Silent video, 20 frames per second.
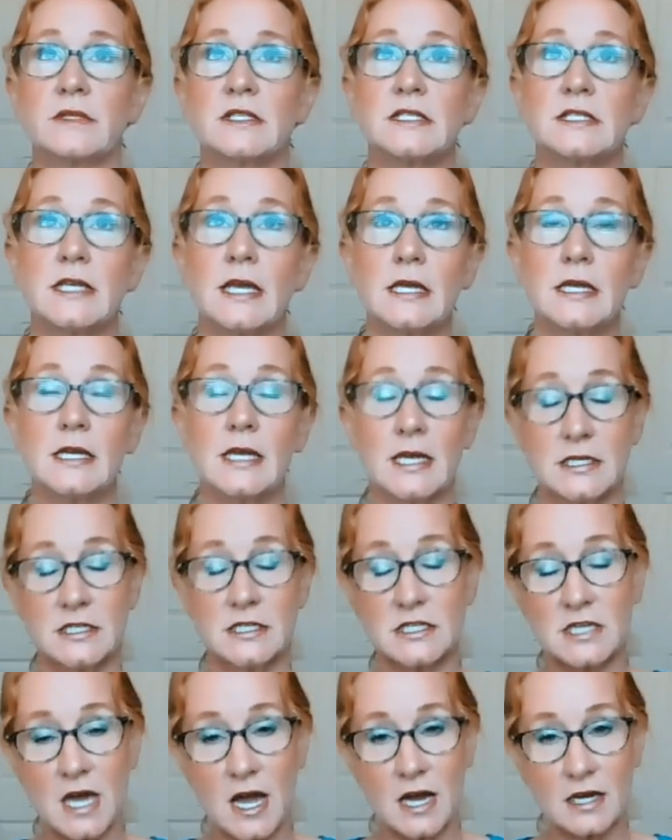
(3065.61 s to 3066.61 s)
skin and
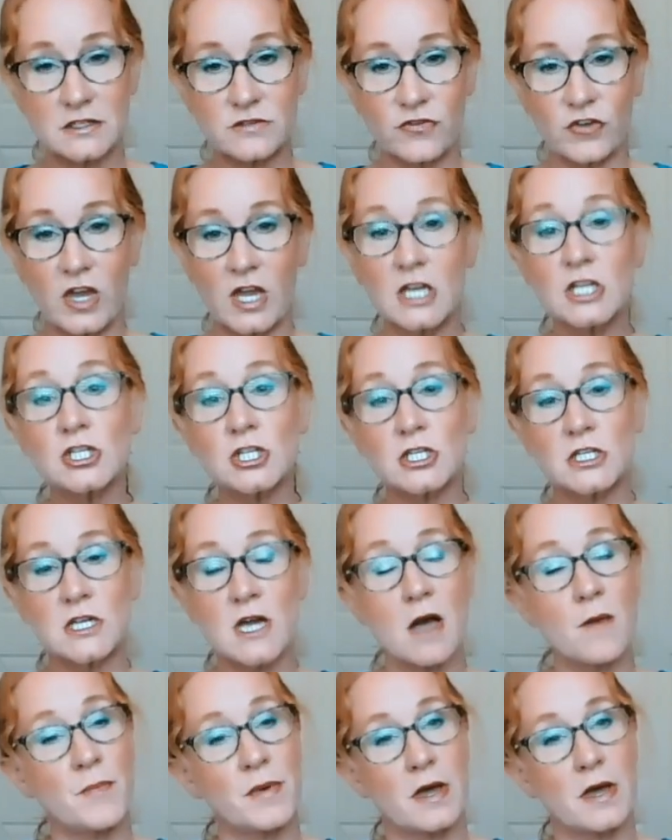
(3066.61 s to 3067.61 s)
detoxification
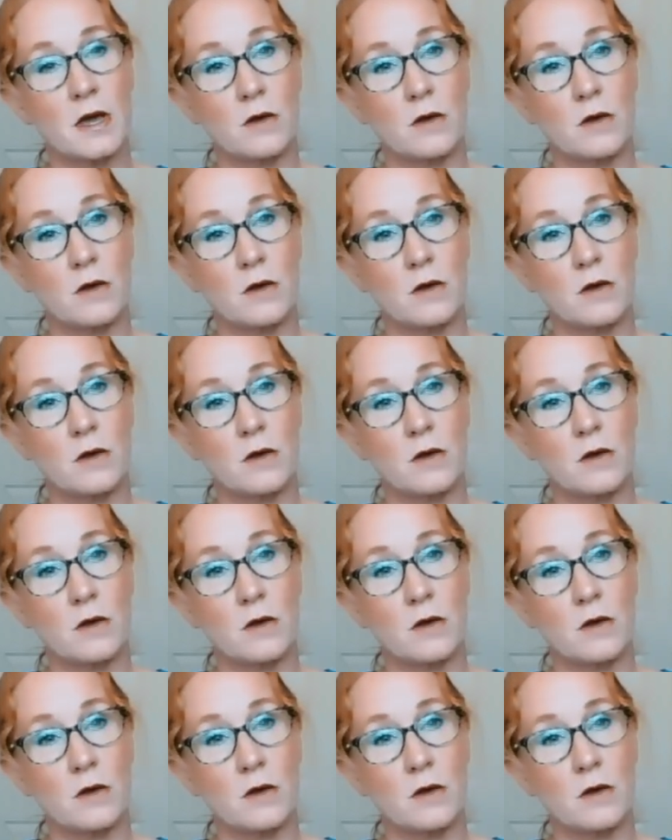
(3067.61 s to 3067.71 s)
topic